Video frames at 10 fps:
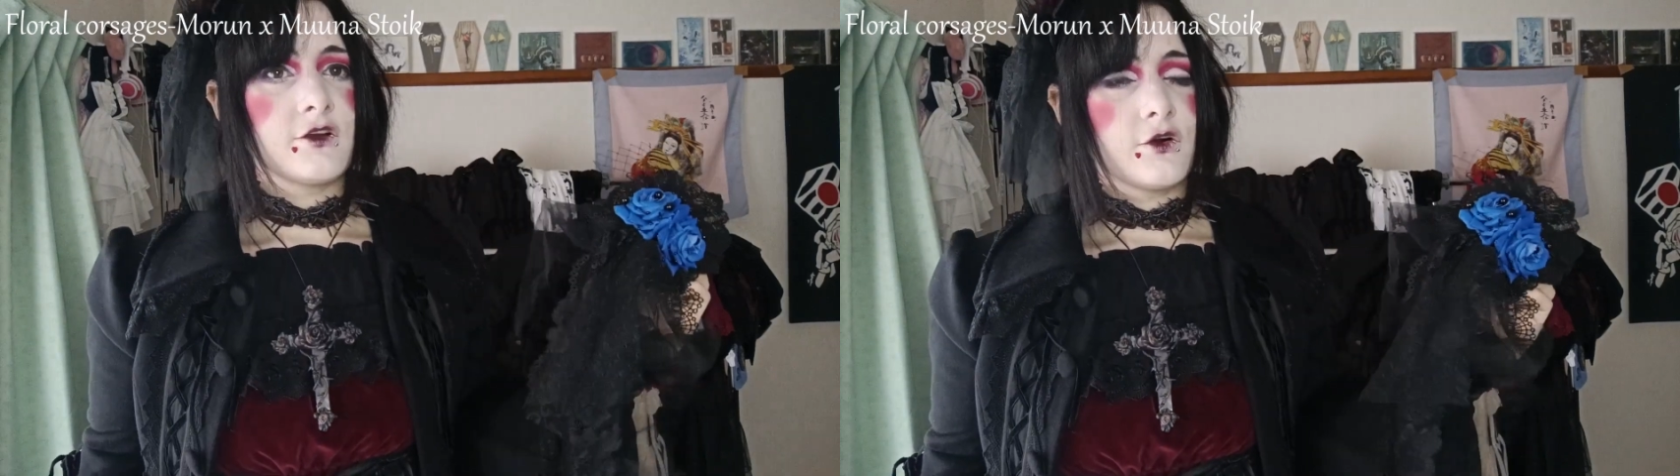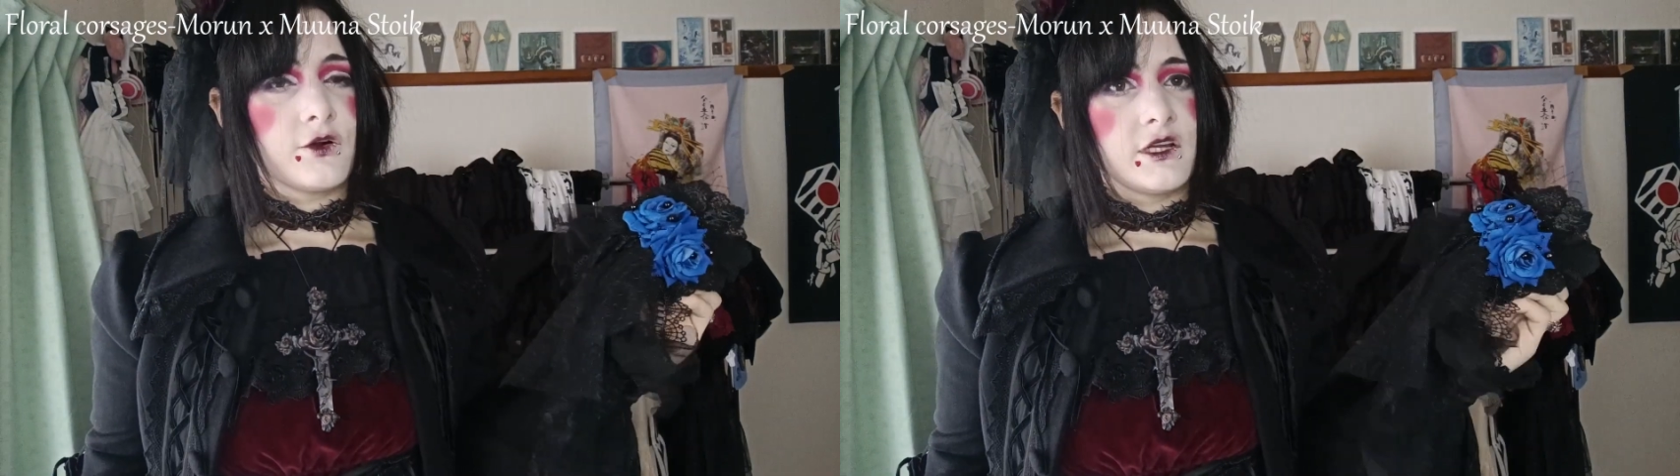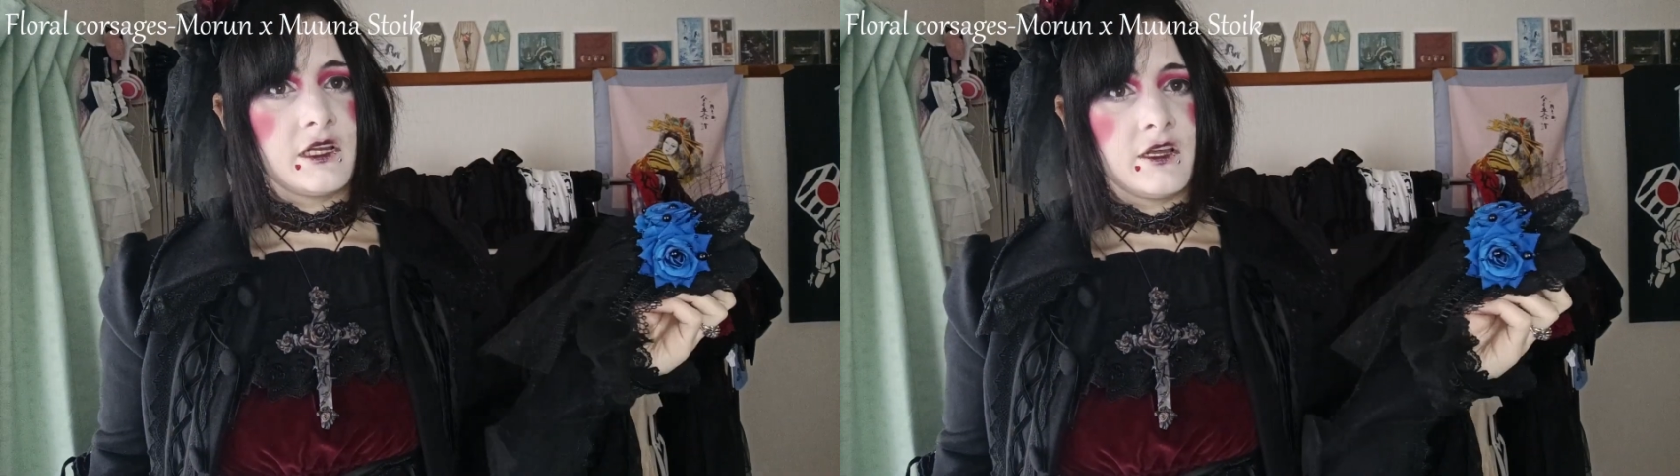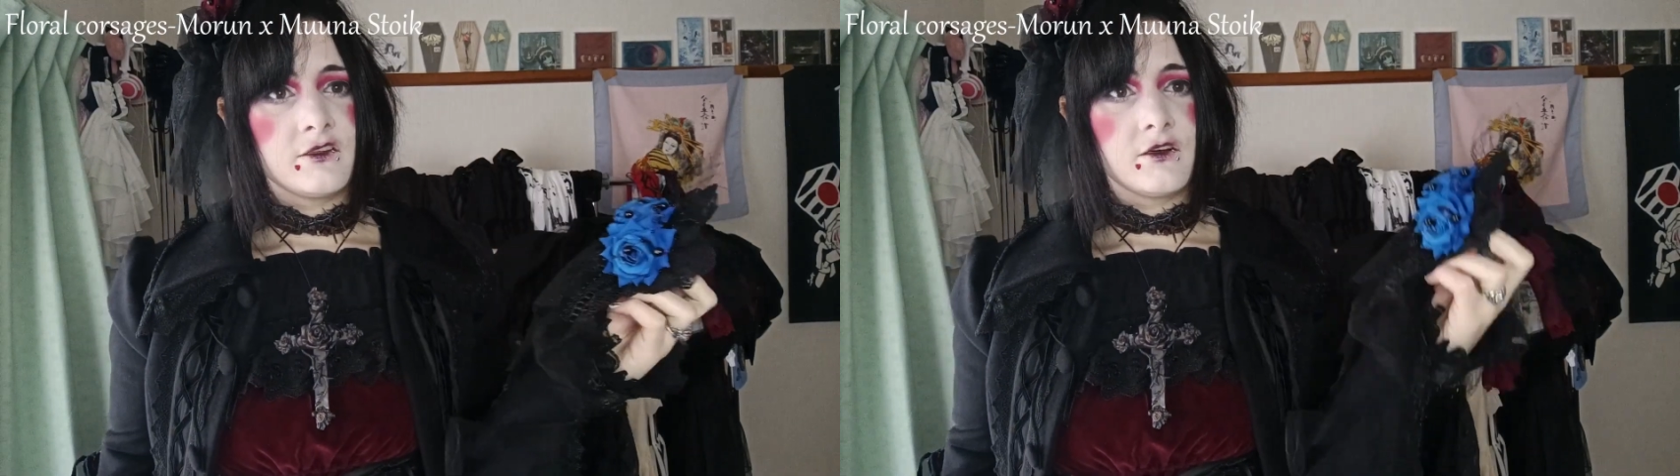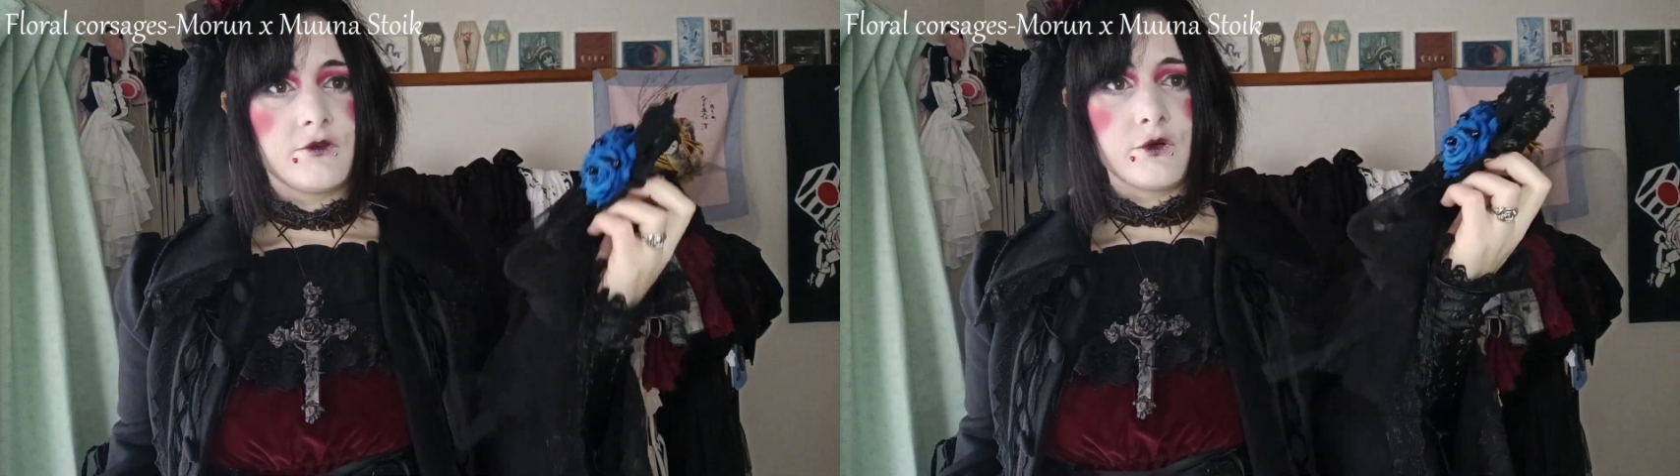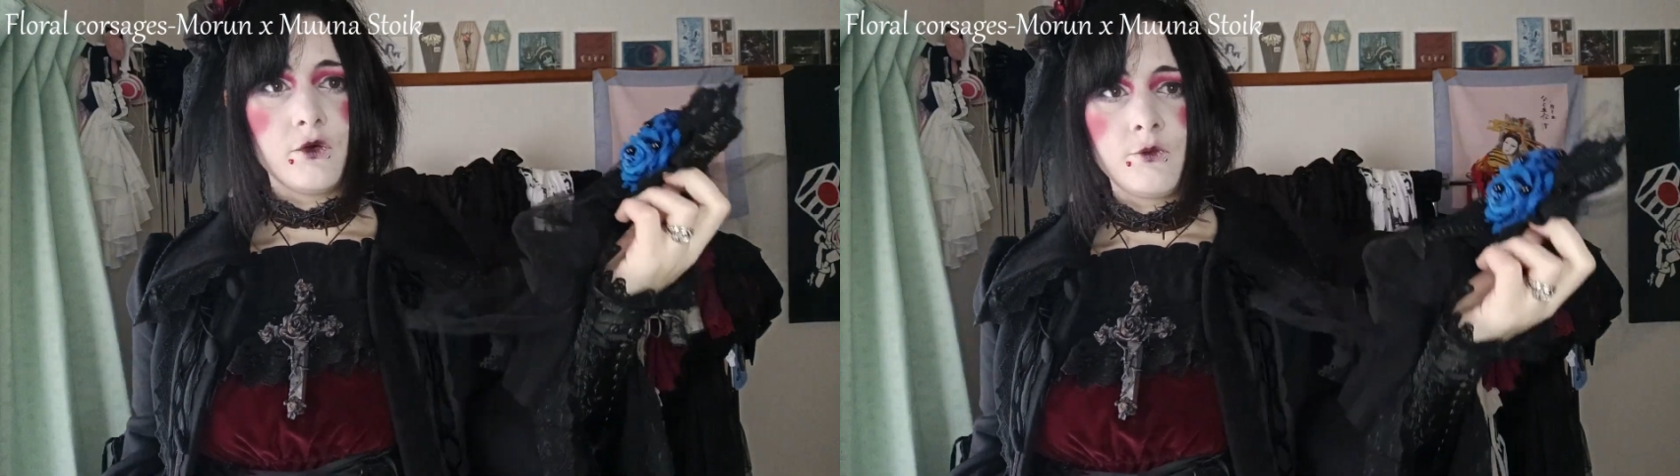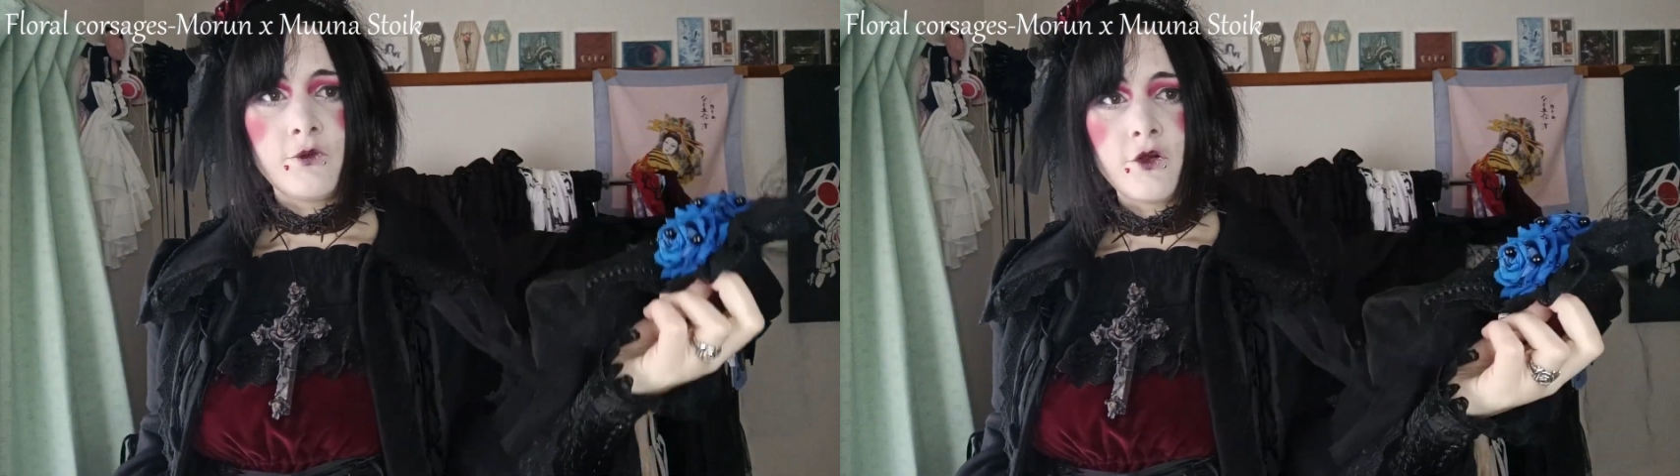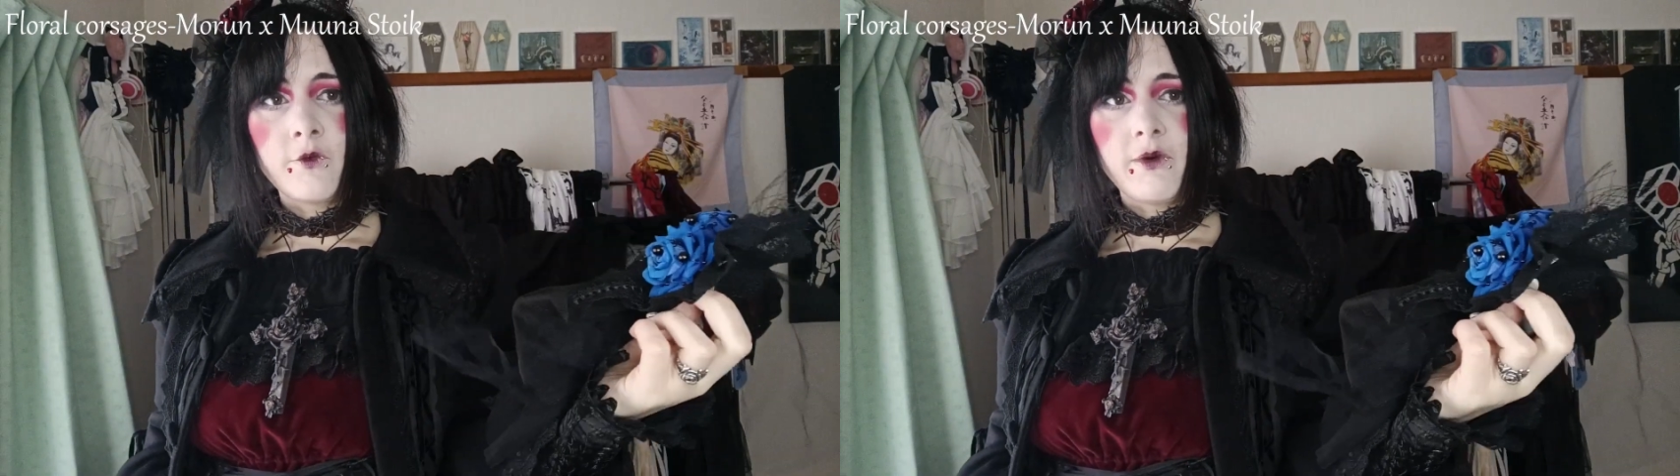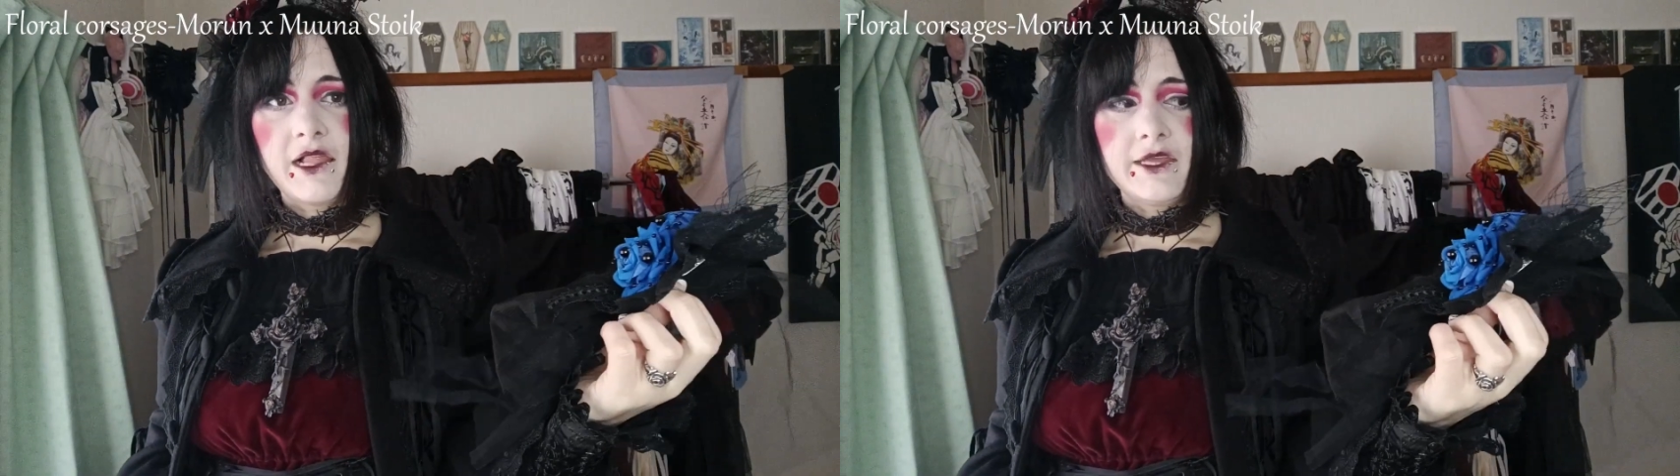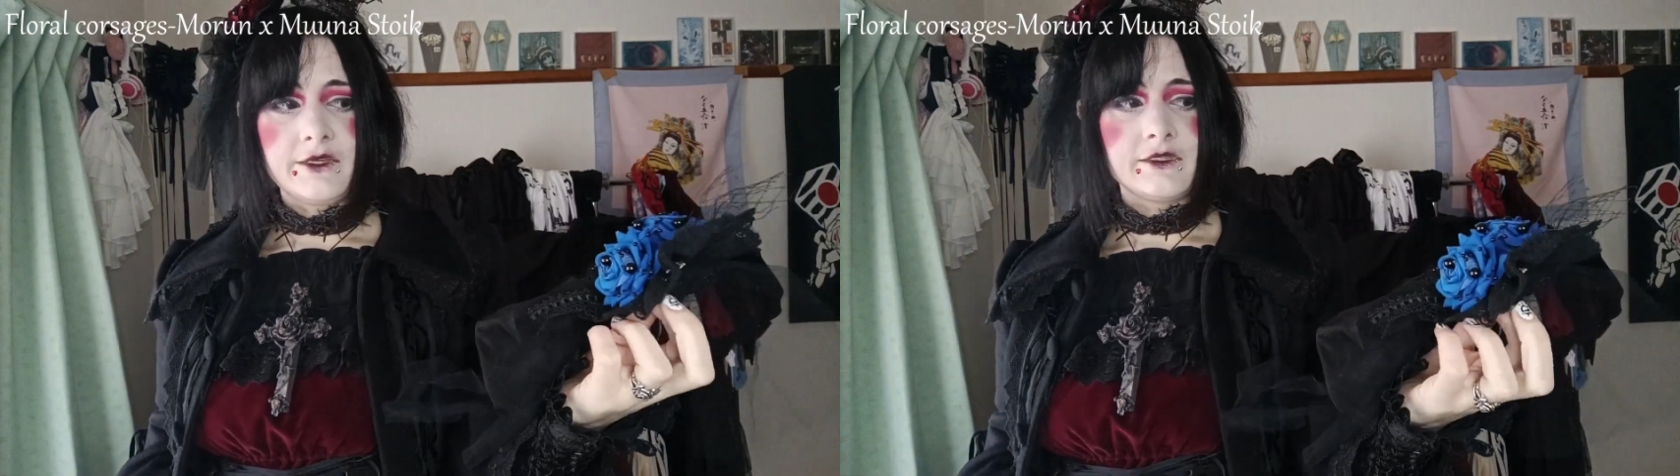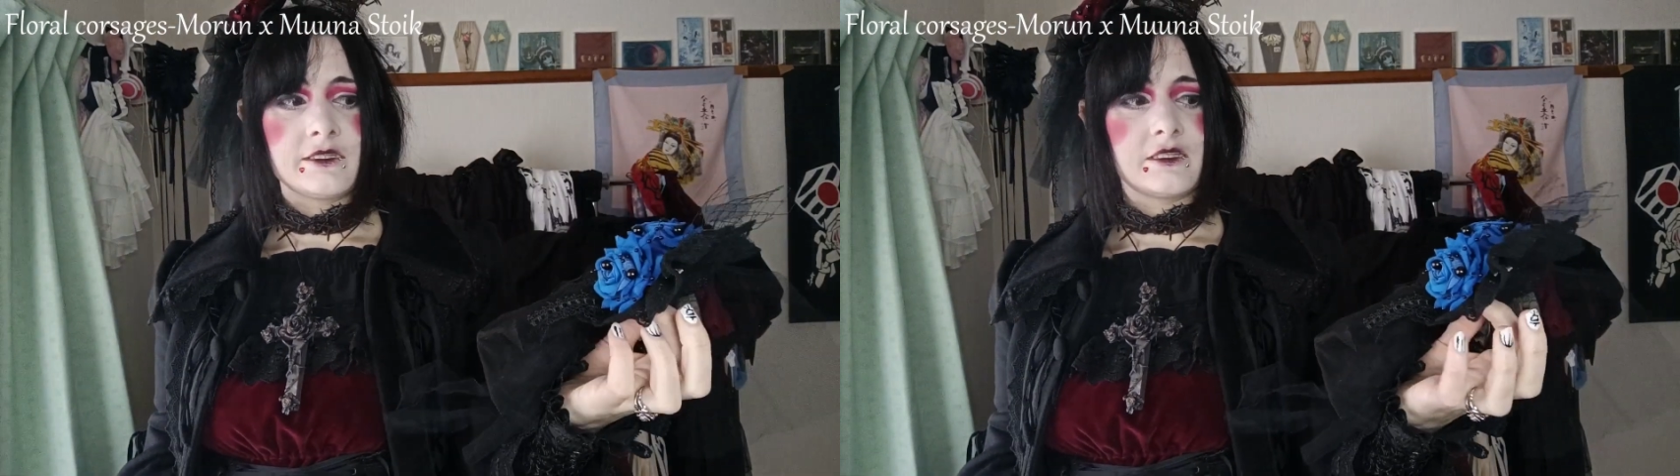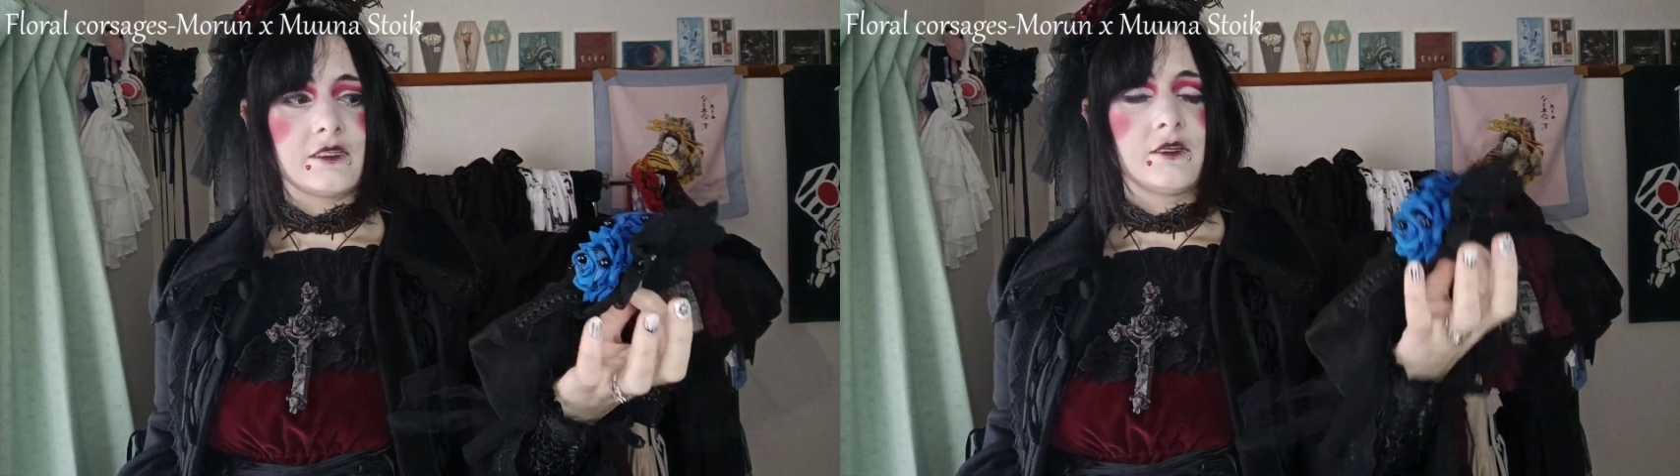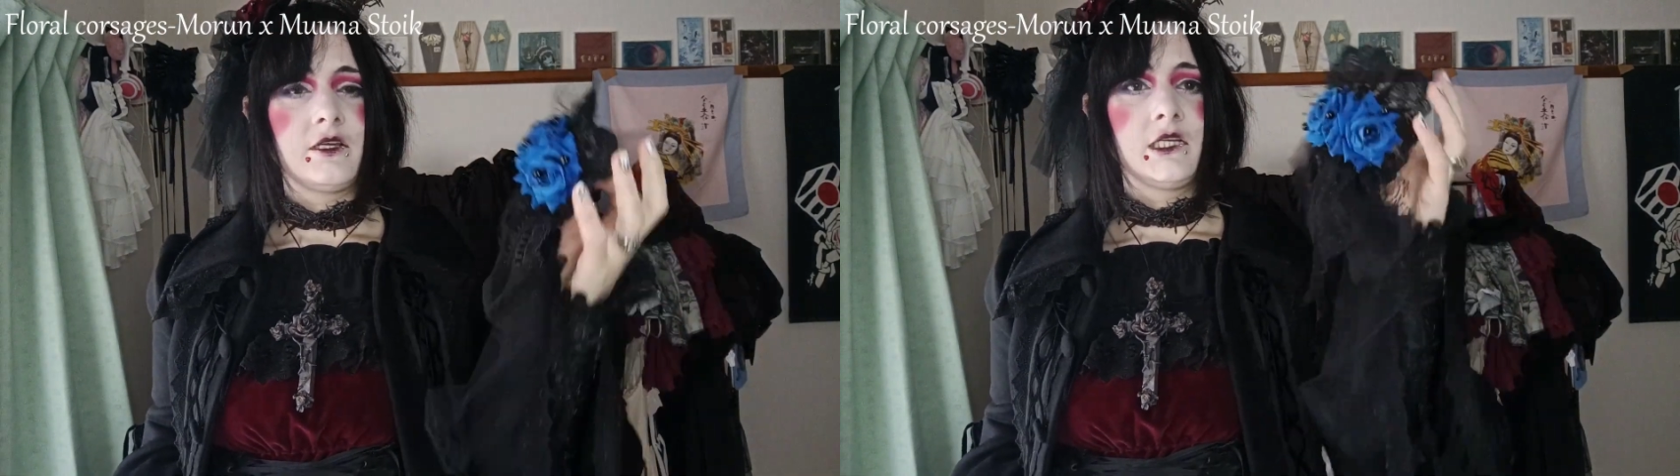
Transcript: the coordinate overall more balanced